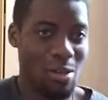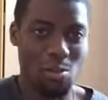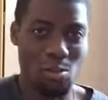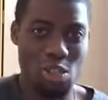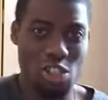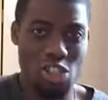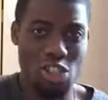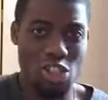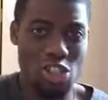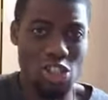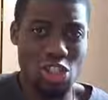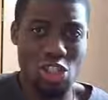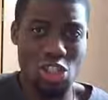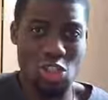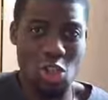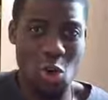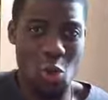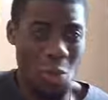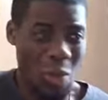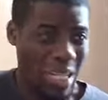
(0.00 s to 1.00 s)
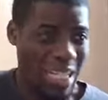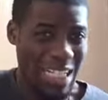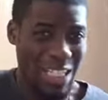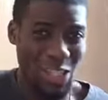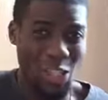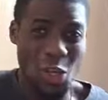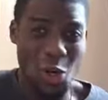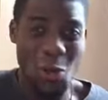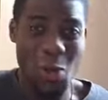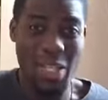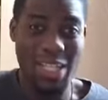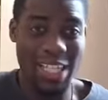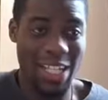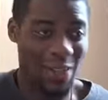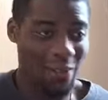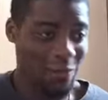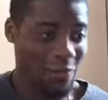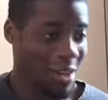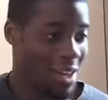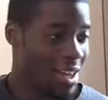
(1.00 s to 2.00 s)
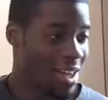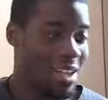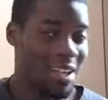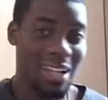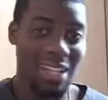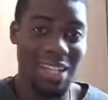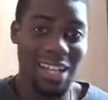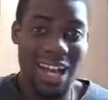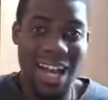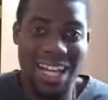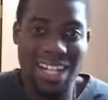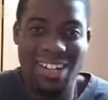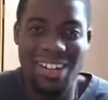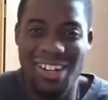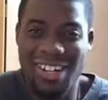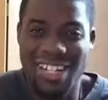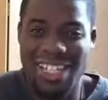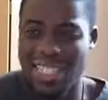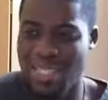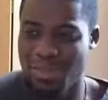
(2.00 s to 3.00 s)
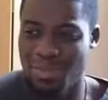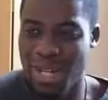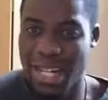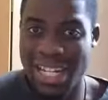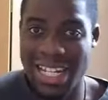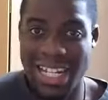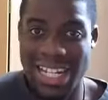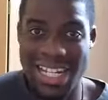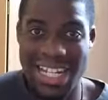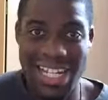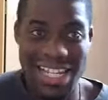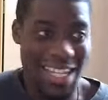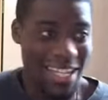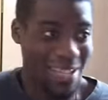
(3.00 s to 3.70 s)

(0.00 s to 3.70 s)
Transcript: It was so intuitive. Like, I can't explain it.